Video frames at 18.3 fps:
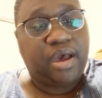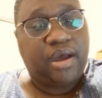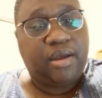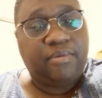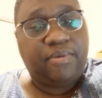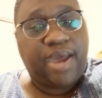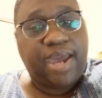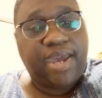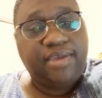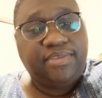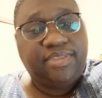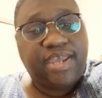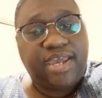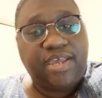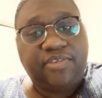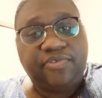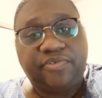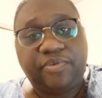All right.
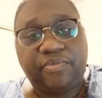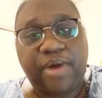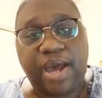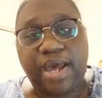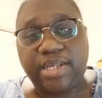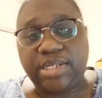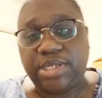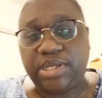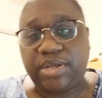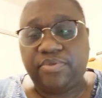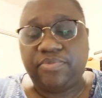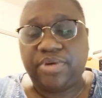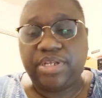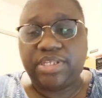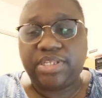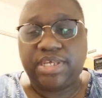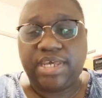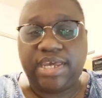Thanks for watching.
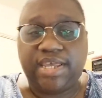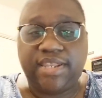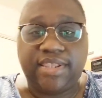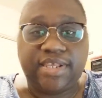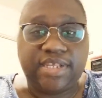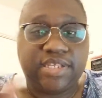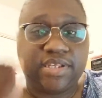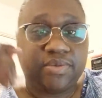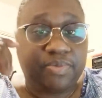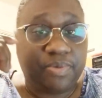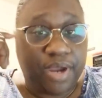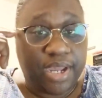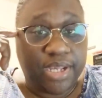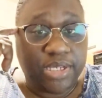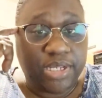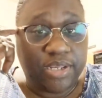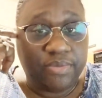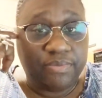Once again, this is
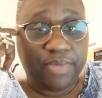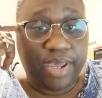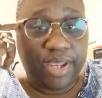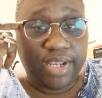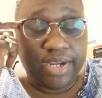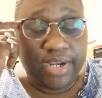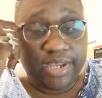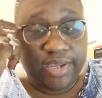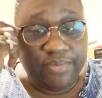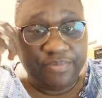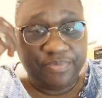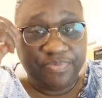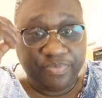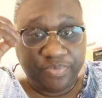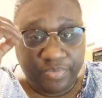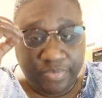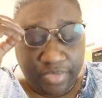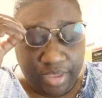Project Melanie.
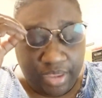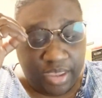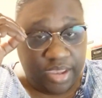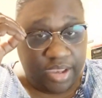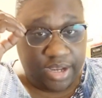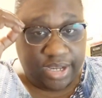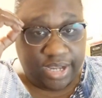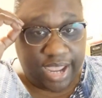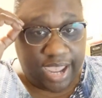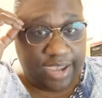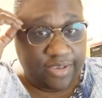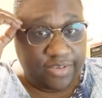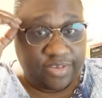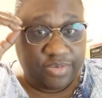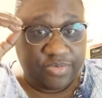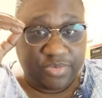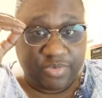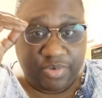Like,
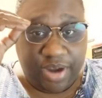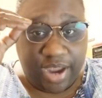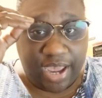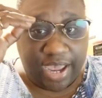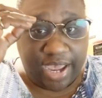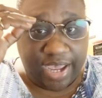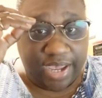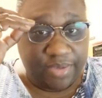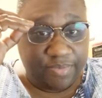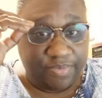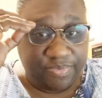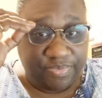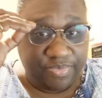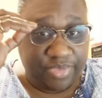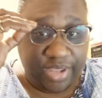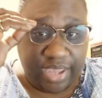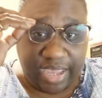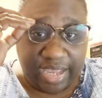subscribe,
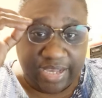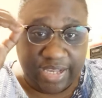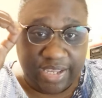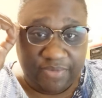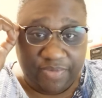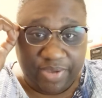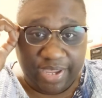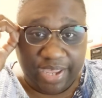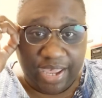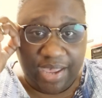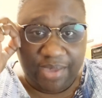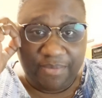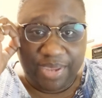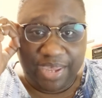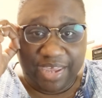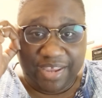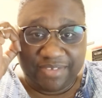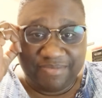and leave a
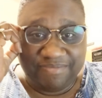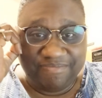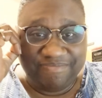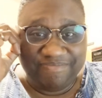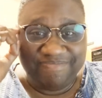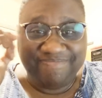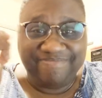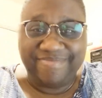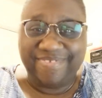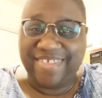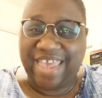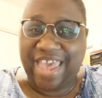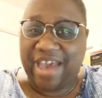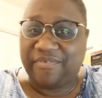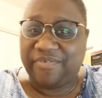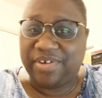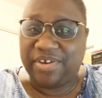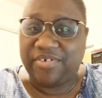comment.
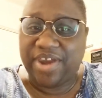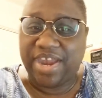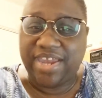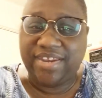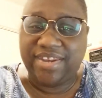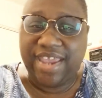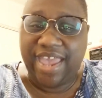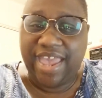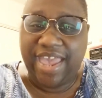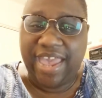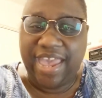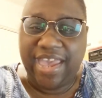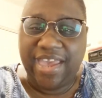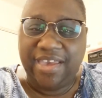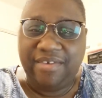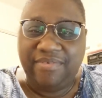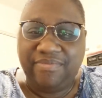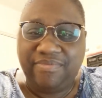Have a great
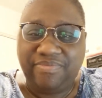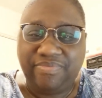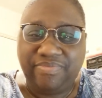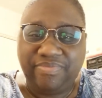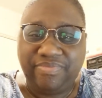day.